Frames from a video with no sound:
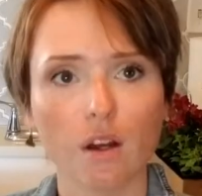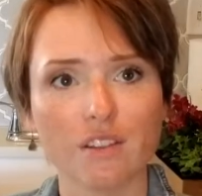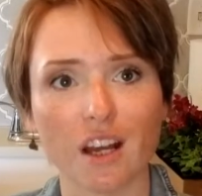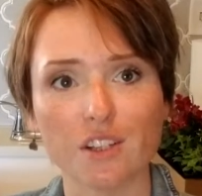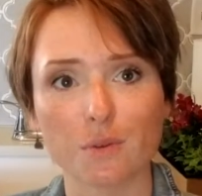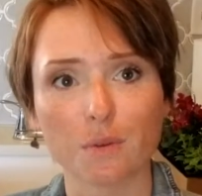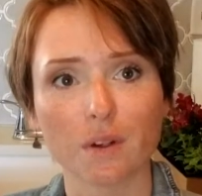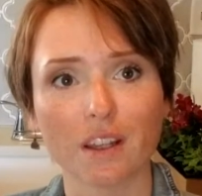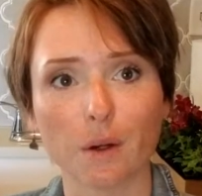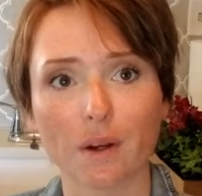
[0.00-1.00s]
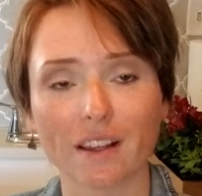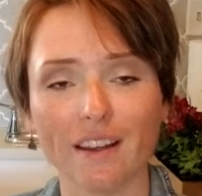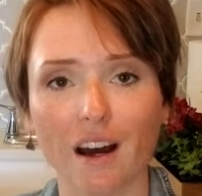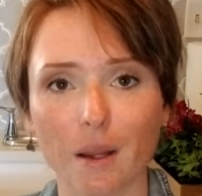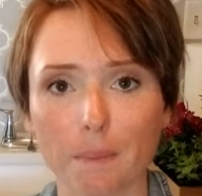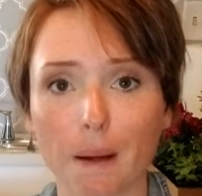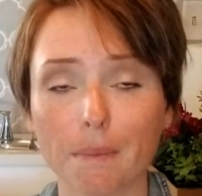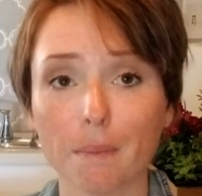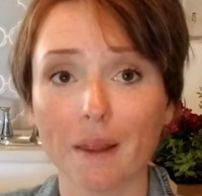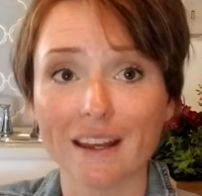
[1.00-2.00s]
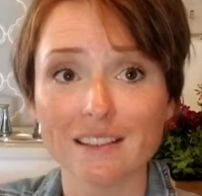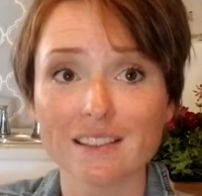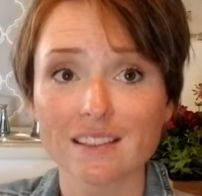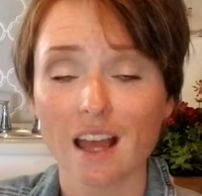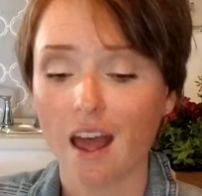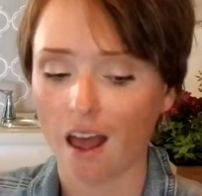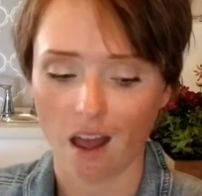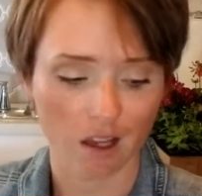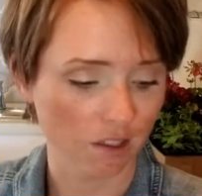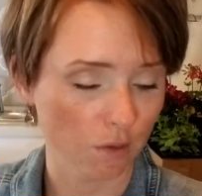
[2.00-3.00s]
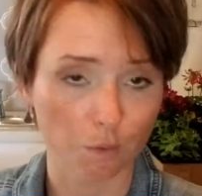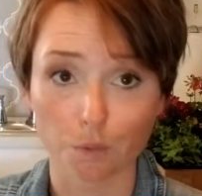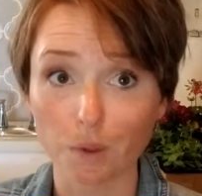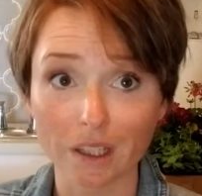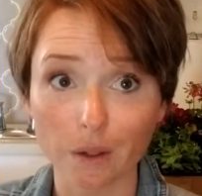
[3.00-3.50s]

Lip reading: Touch really quickly on pepper plants. Just really